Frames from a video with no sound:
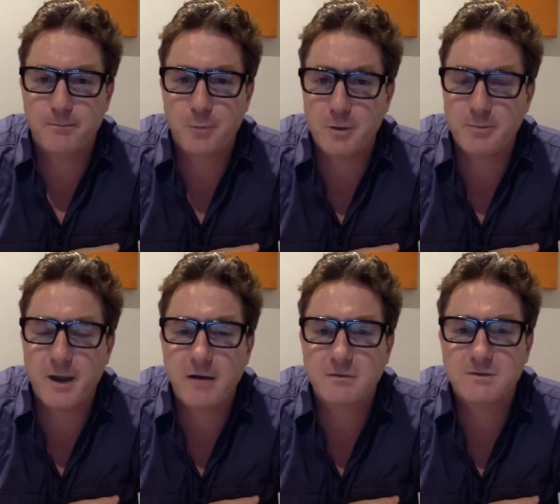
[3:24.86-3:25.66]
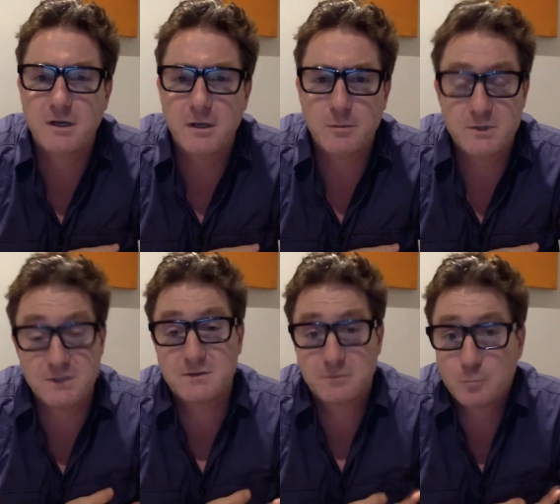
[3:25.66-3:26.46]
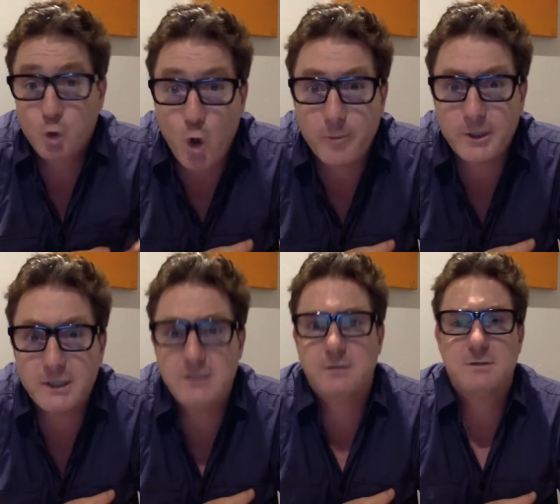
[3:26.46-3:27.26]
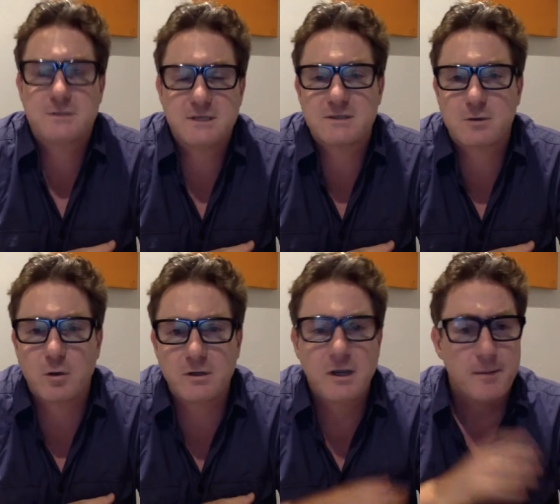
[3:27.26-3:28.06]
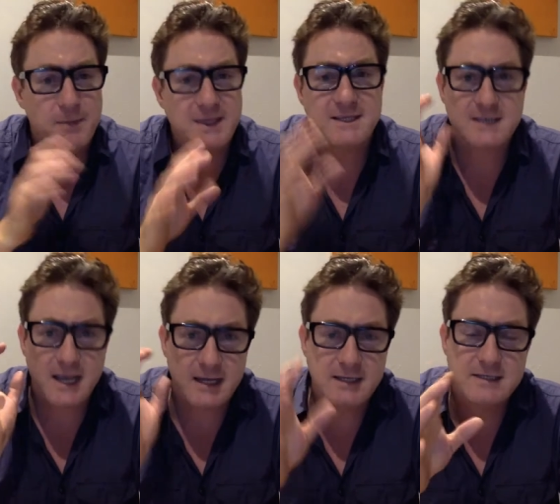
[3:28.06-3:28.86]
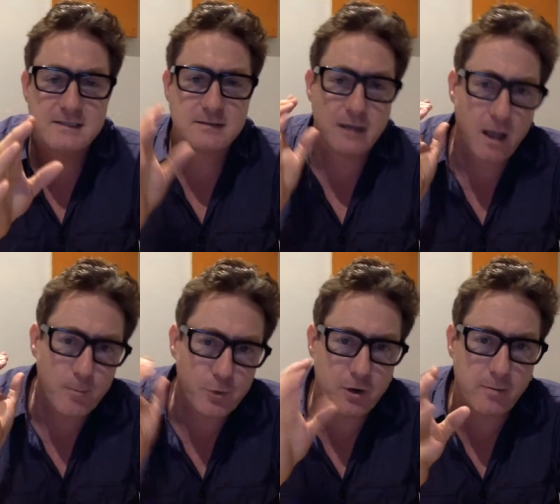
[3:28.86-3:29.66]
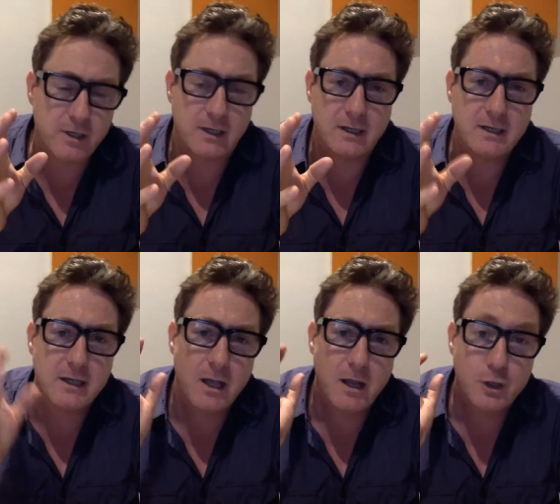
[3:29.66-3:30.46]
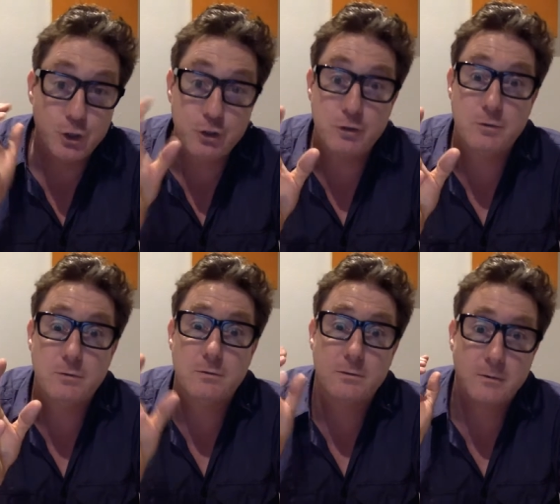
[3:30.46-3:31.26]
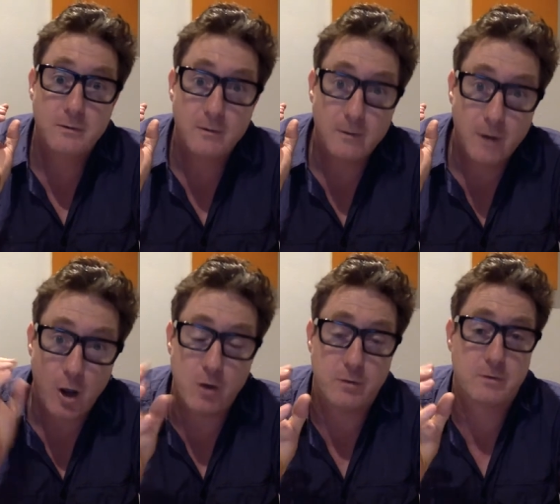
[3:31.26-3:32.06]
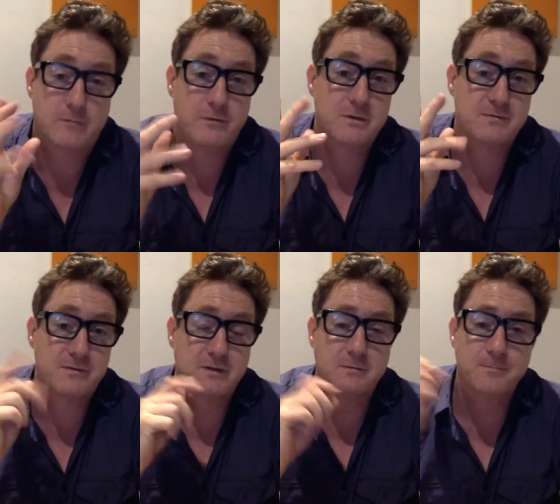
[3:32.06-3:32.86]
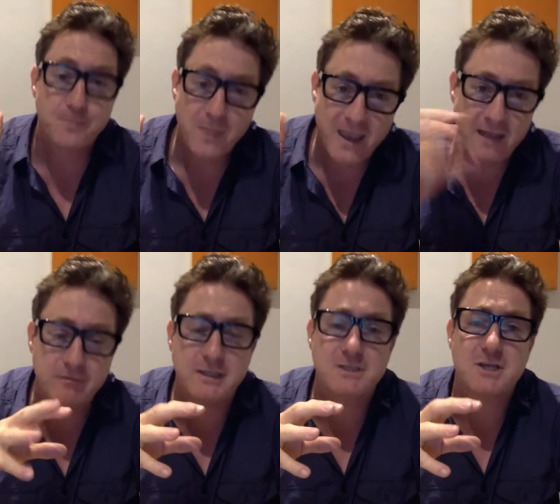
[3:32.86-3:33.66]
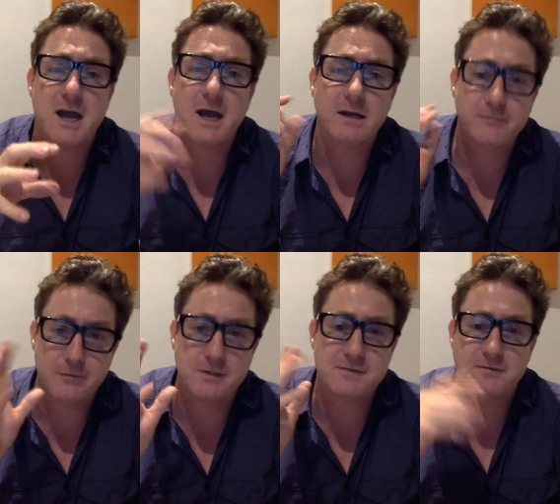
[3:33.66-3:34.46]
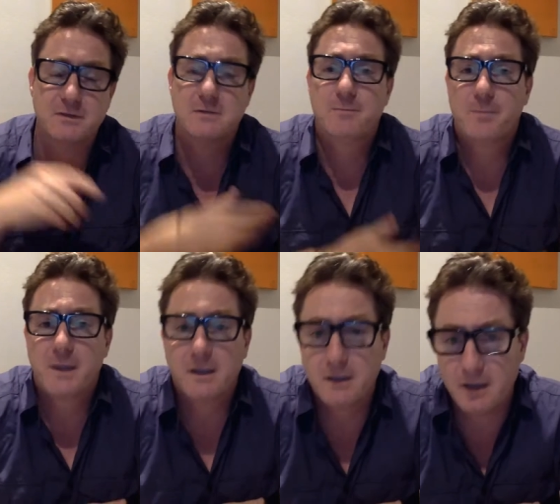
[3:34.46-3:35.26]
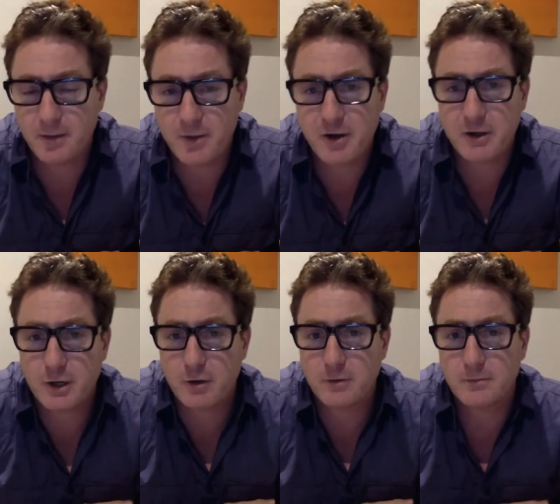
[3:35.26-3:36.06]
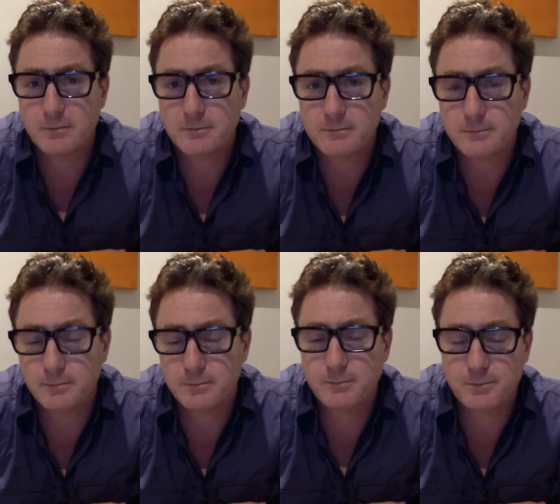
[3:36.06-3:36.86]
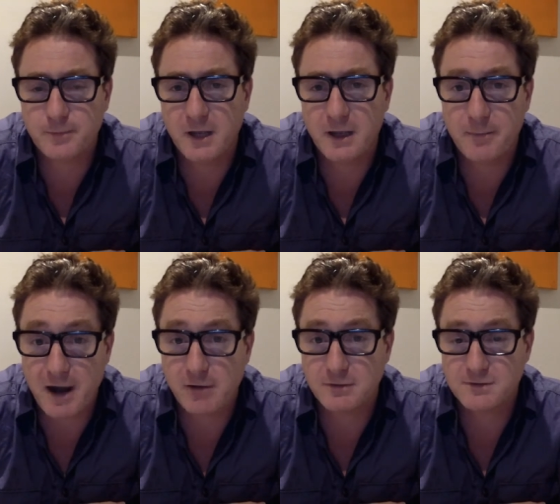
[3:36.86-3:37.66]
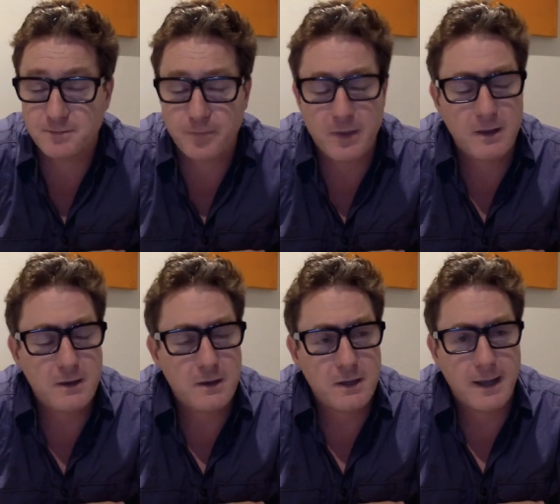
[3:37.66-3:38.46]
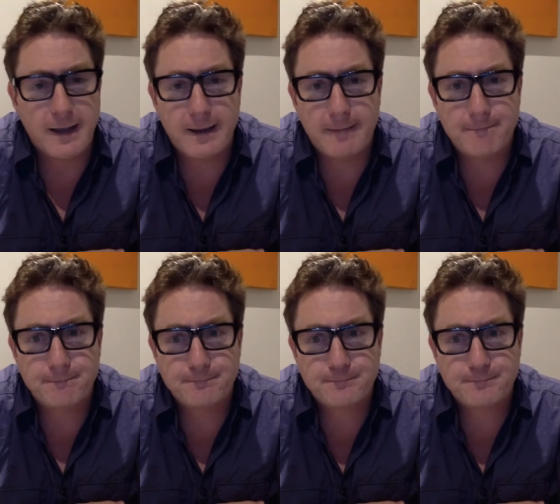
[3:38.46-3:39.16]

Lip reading: bourbon barrels, which is commonly used in Scotland, but this is predominantly new oak, first fill, heavily charred first fill American oak barrels. And